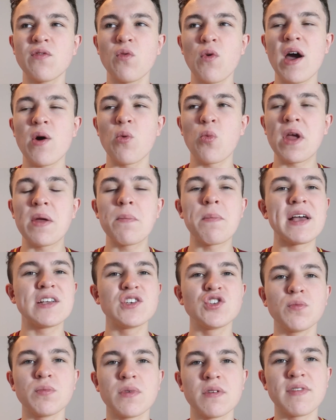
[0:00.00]
where we
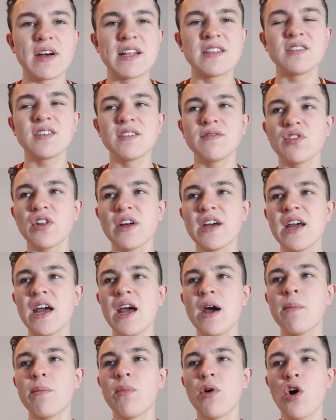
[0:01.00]
messed up defensively,
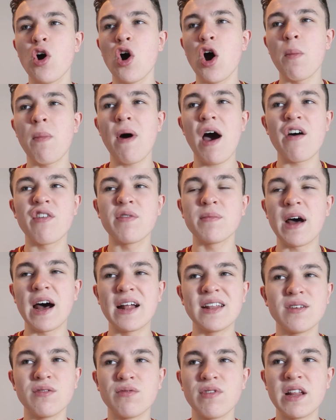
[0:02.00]
but apart from that,
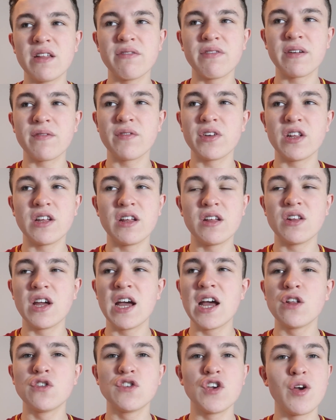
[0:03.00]
I didn't really think they did
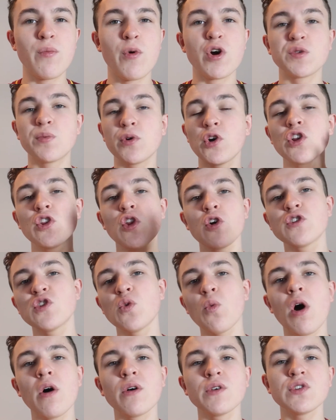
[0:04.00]
too much. But good luck to
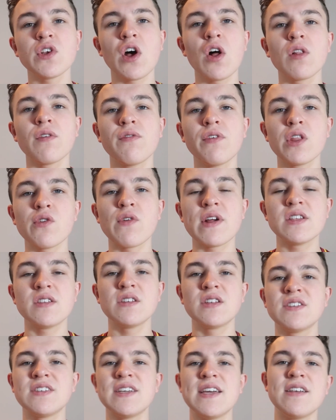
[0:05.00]
Walsall for the rest
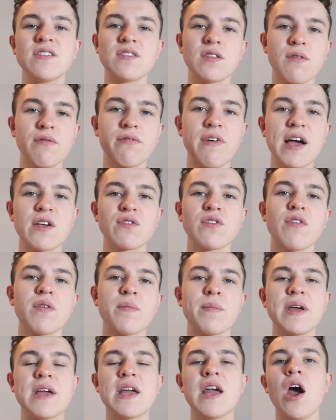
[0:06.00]
of the season. Thanks for
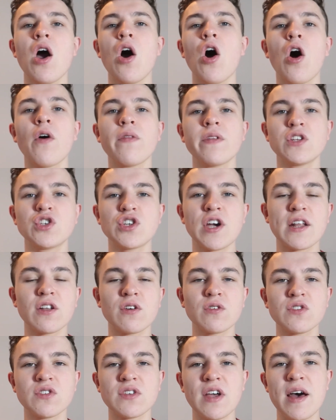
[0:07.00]
having me on the
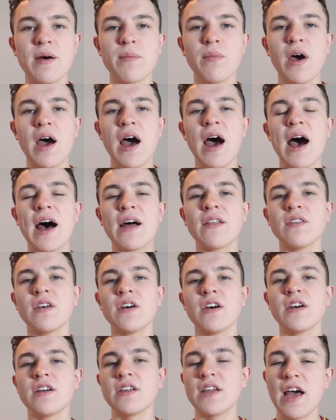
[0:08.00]
channel, Seb, and
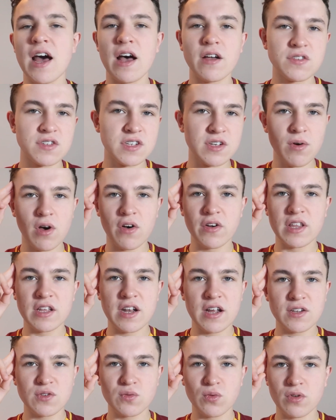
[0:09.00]
yeah, I'll see you all in the
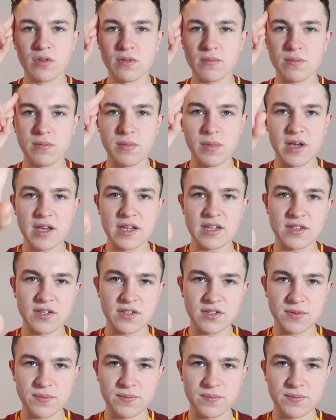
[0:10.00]
next one. Peace.